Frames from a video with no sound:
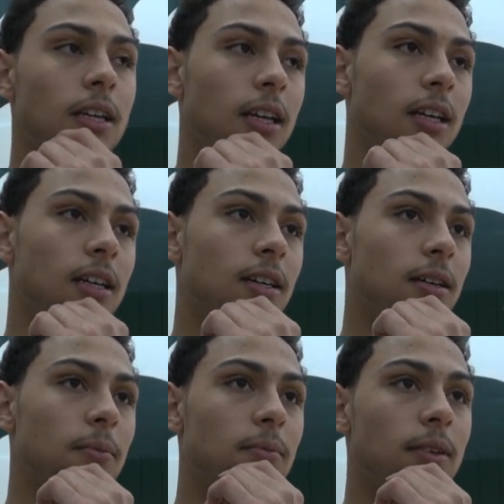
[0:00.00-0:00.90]
And,
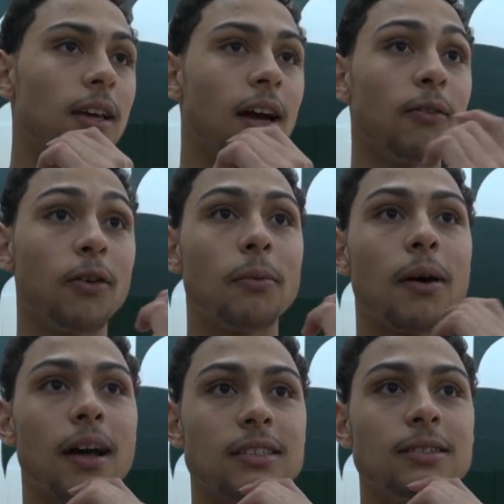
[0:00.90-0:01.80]
yeah, I wrote
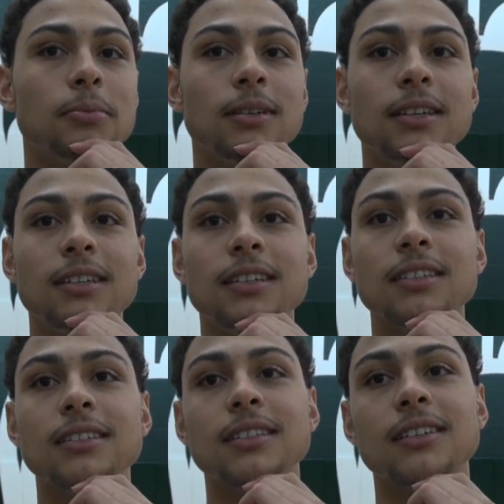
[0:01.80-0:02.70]
about actually playing here,
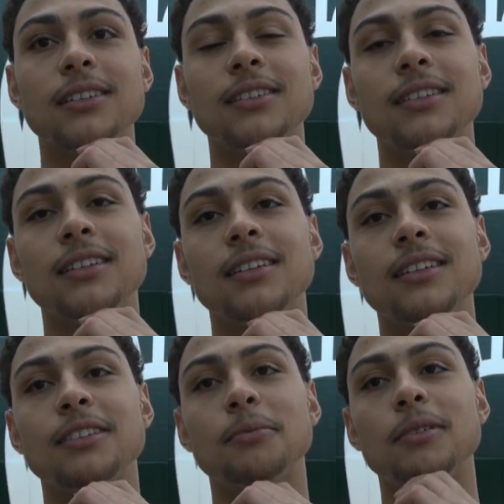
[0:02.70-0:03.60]
so
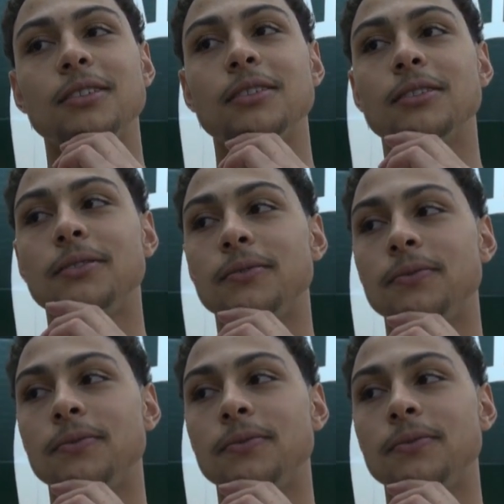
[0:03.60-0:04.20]
it's pretty cool.